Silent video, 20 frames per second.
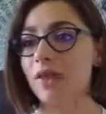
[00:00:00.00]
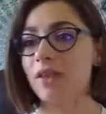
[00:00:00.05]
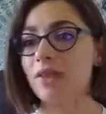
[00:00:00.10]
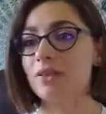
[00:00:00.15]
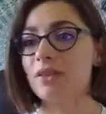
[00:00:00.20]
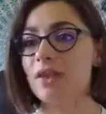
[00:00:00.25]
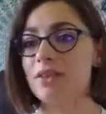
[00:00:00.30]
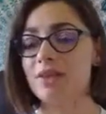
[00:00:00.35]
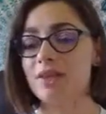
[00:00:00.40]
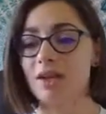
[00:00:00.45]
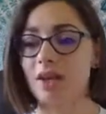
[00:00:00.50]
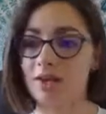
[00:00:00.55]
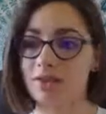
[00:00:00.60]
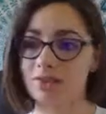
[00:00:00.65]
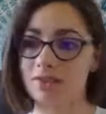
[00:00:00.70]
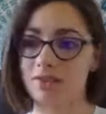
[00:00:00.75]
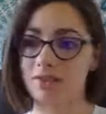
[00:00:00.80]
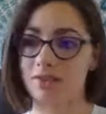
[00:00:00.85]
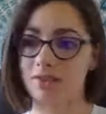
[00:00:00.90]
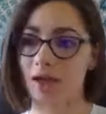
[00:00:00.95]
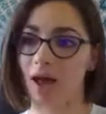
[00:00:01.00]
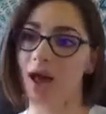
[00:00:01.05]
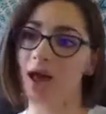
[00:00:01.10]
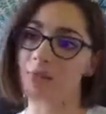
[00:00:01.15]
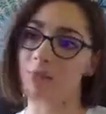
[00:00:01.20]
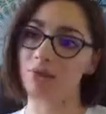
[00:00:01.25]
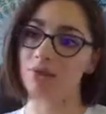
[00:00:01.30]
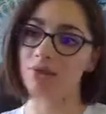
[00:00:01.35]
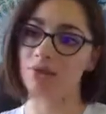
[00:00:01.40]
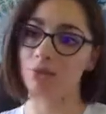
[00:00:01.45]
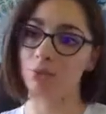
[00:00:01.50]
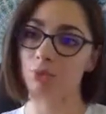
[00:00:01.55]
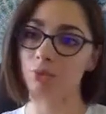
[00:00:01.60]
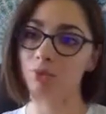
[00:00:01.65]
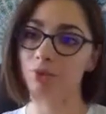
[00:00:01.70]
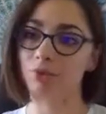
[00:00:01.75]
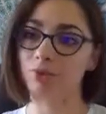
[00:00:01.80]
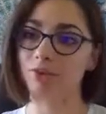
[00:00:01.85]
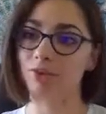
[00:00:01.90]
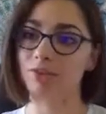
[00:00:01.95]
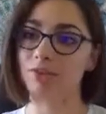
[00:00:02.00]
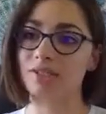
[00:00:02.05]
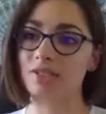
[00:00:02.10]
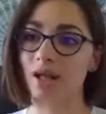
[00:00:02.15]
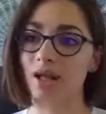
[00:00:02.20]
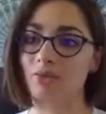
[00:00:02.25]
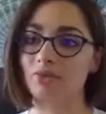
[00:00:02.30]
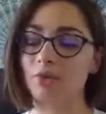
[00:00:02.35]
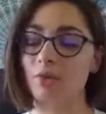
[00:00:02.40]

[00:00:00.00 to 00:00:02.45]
Nothing has to happen to prove yourself.